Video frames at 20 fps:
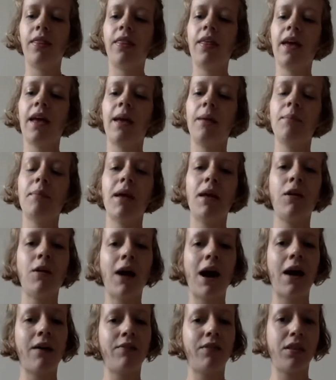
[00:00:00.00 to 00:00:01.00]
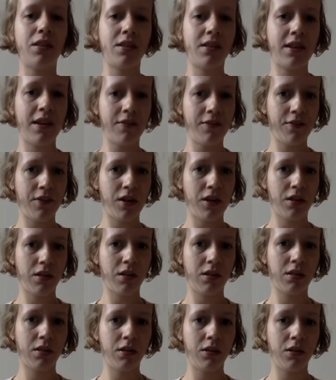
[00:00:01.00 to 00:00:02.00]
they may not have the
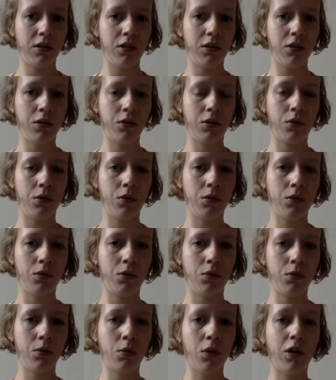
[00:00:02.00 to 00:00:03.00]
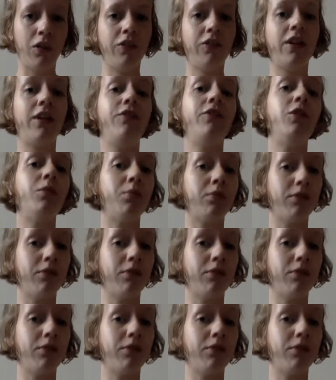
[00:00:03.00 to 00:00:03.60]
stiffness you want if you